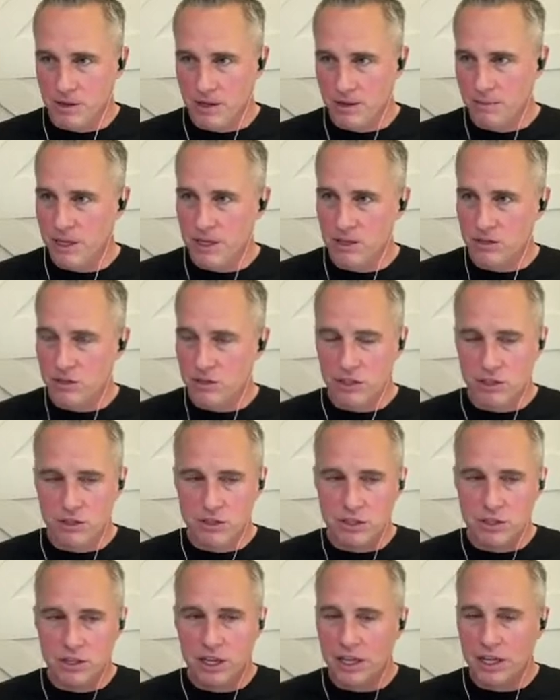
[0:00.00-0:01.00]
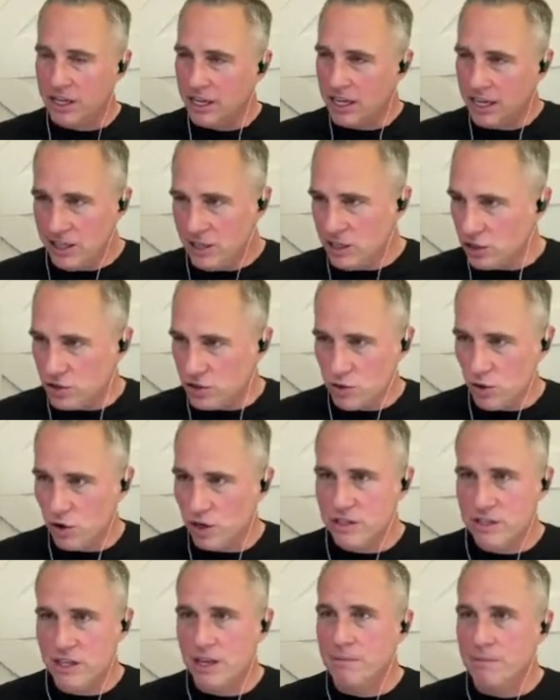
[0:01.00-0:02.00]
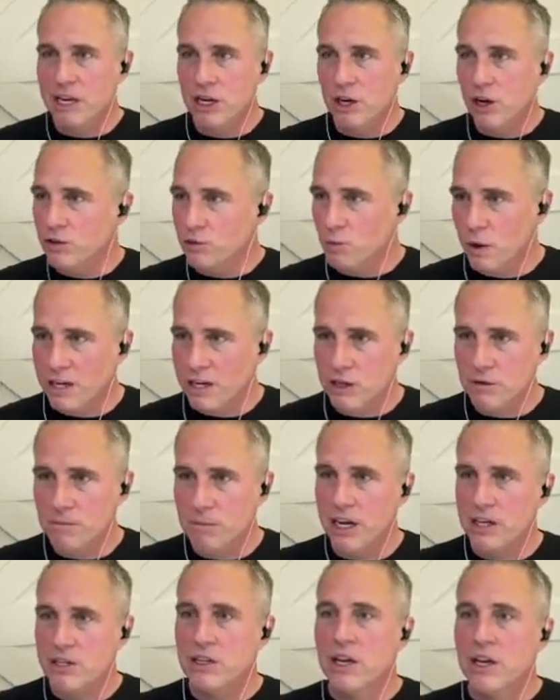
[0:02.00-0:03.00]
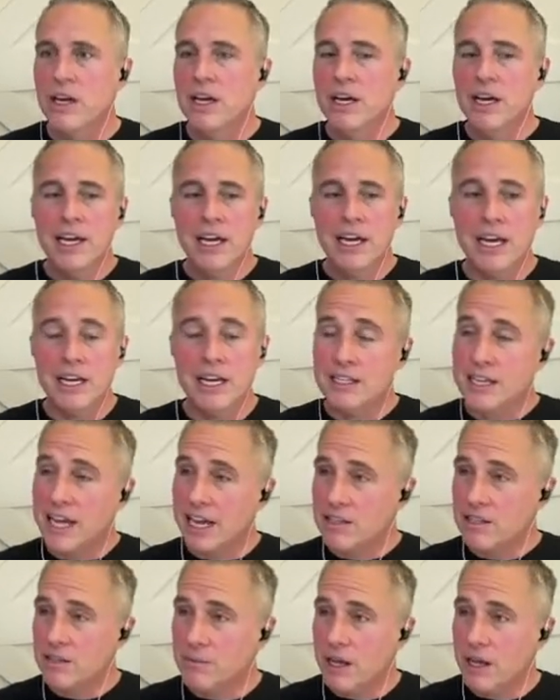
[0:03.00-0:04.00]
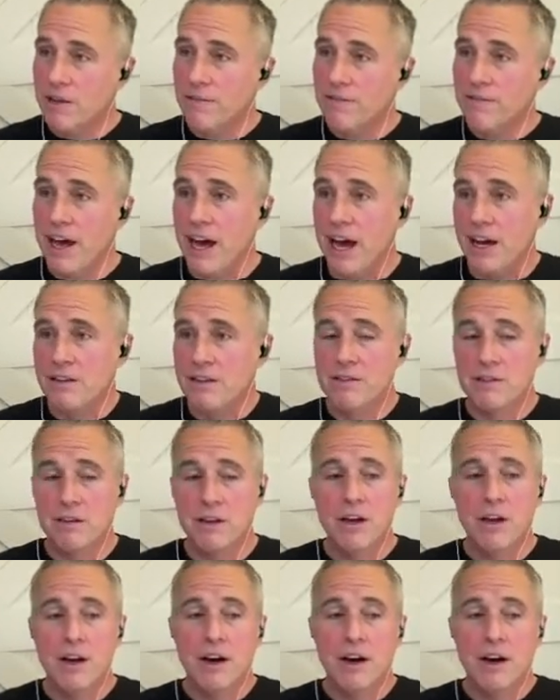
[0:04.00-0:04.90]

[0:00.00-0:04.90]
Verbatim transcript: with him. He's just he he destroys them. He knows way too much, and he takes them on the facts